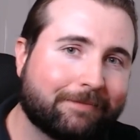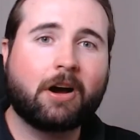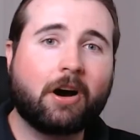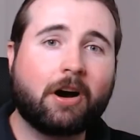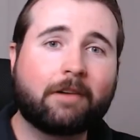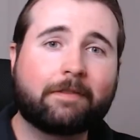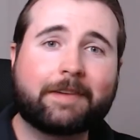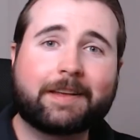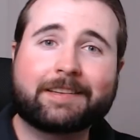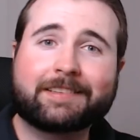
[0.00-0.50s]

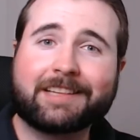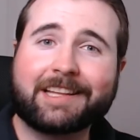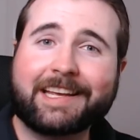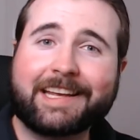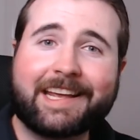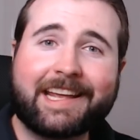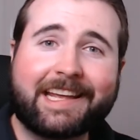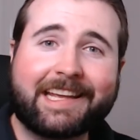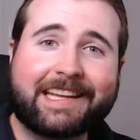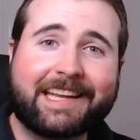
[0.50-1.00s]
Obviously,
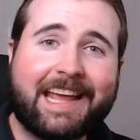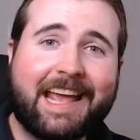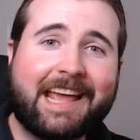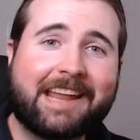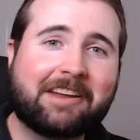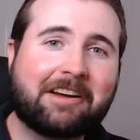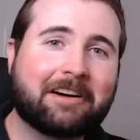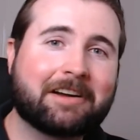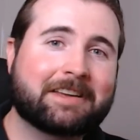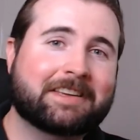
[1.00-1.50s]
in
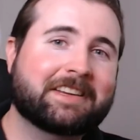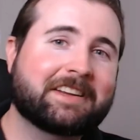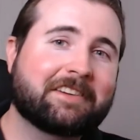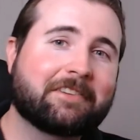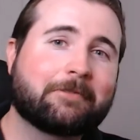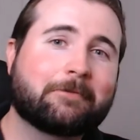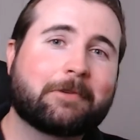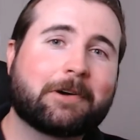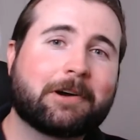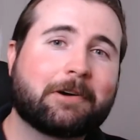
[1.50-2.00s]
an
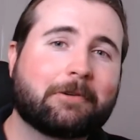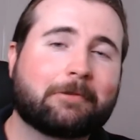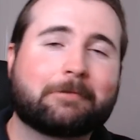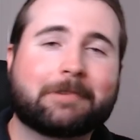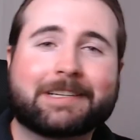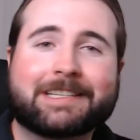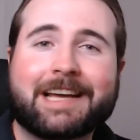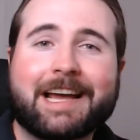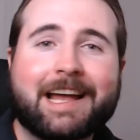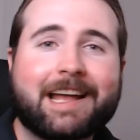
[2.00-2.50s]
ideal world,
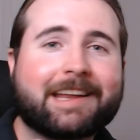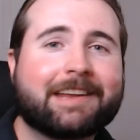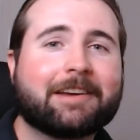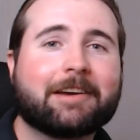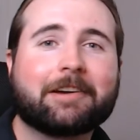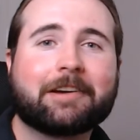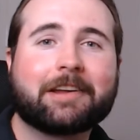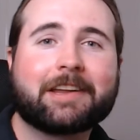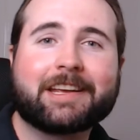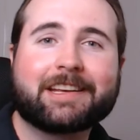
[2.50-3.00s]
retained
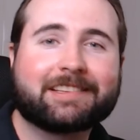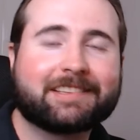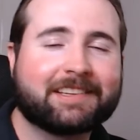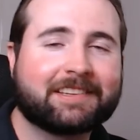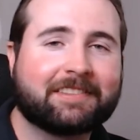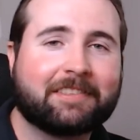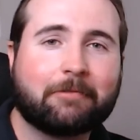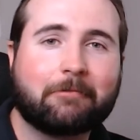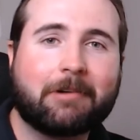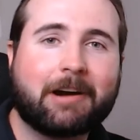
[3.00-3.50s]
earnings
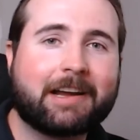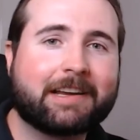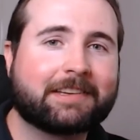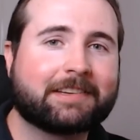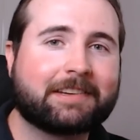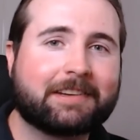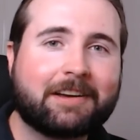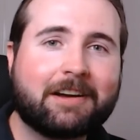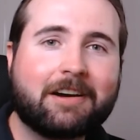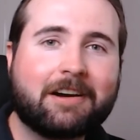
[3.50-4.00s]
is the way to
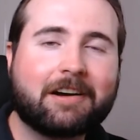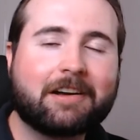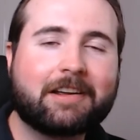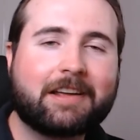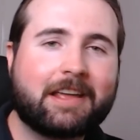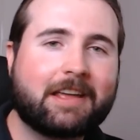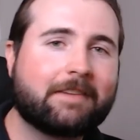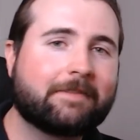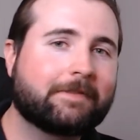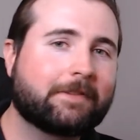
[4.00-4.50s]
go.
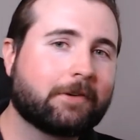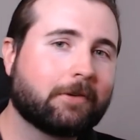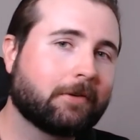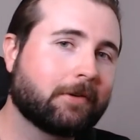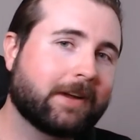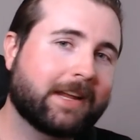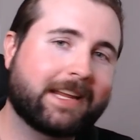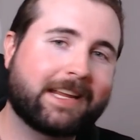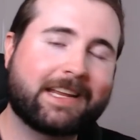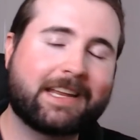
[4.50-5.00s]
If
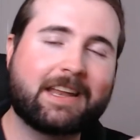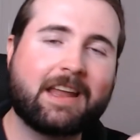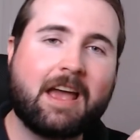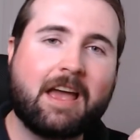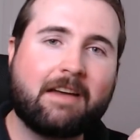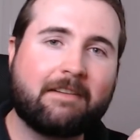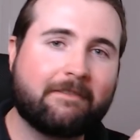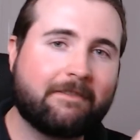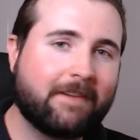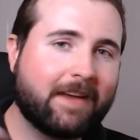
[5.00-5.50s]
you're
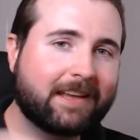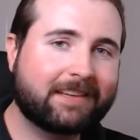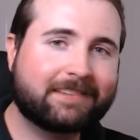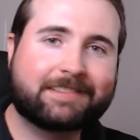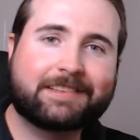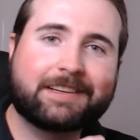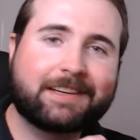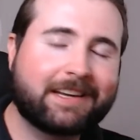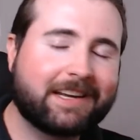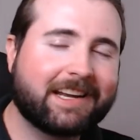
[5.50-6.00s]

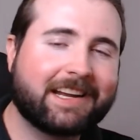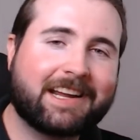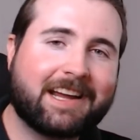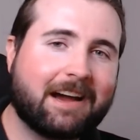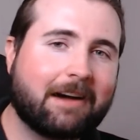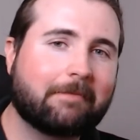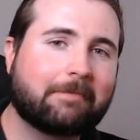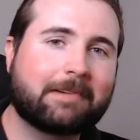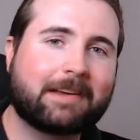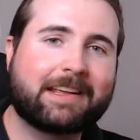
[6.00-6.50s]
invested in a
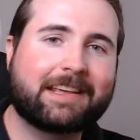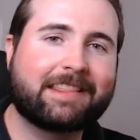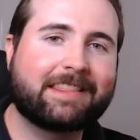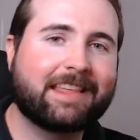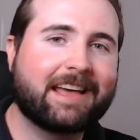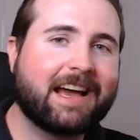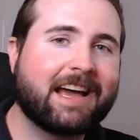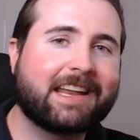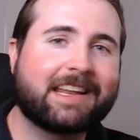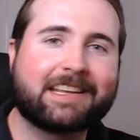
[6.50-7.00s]
company
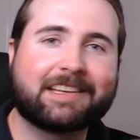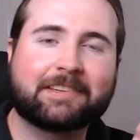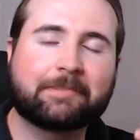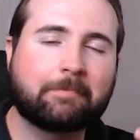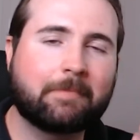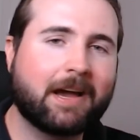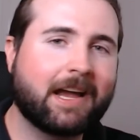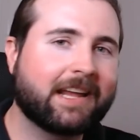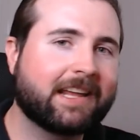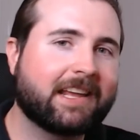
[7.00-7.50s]
that is
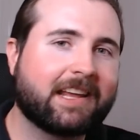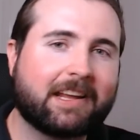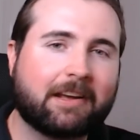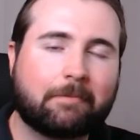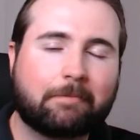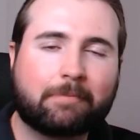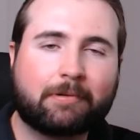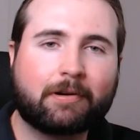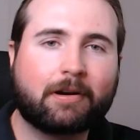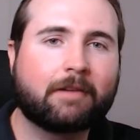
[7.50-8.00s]
making a
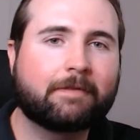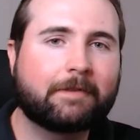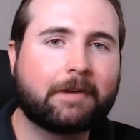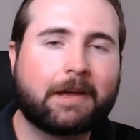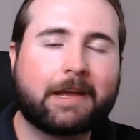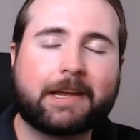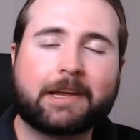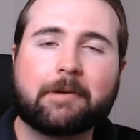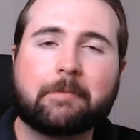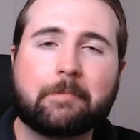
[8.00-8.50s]
profit
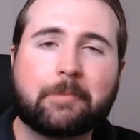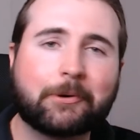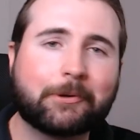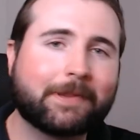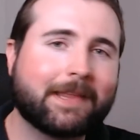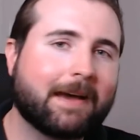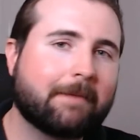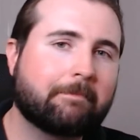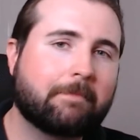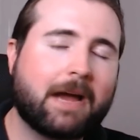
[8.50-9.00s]
and can put
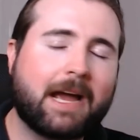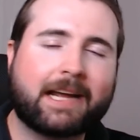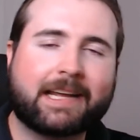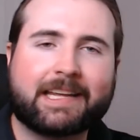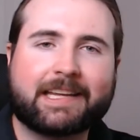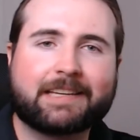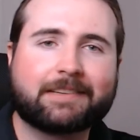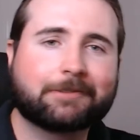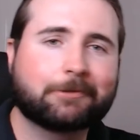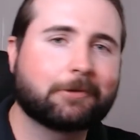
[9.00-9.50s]
that back
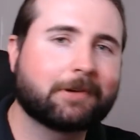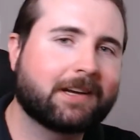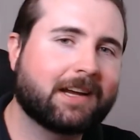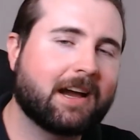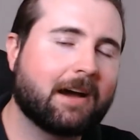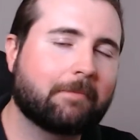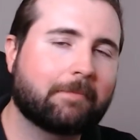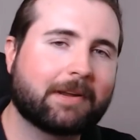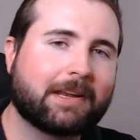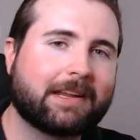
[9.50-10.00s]
into a
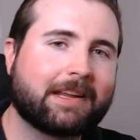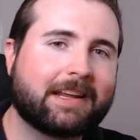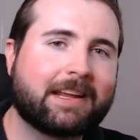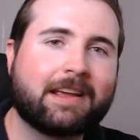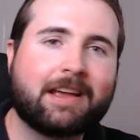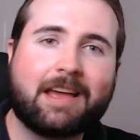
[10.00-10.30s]
company,